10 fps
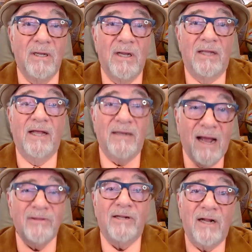And then
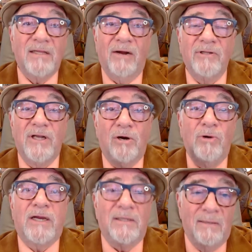now they're declaring the
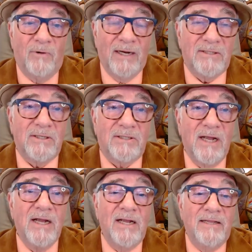curriculum racist.
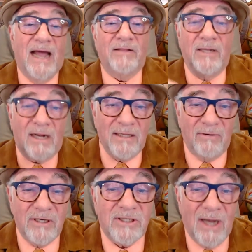Now they're
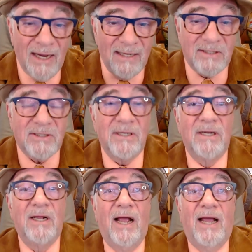declaring science
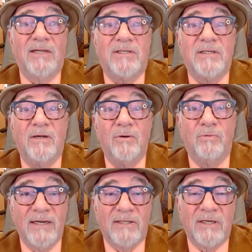as
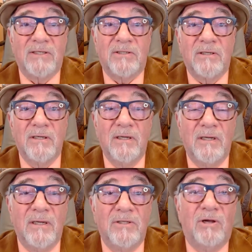racist.
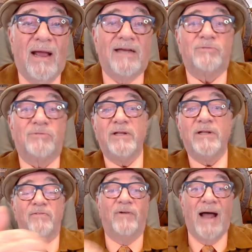So as we
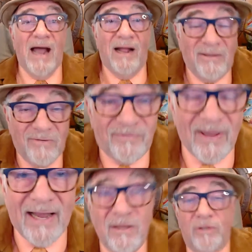devolve
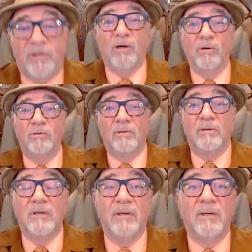into
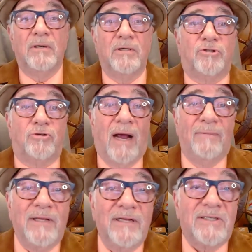
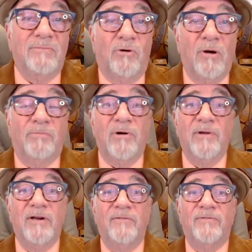tribalism or a
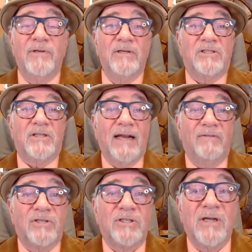primitive state
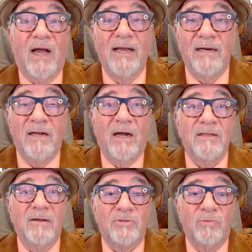of society,
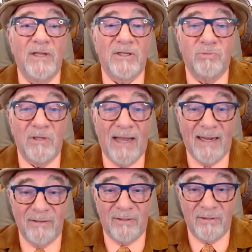God knows where this will
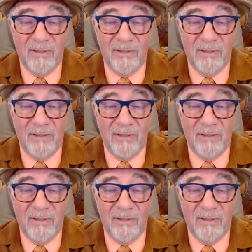end,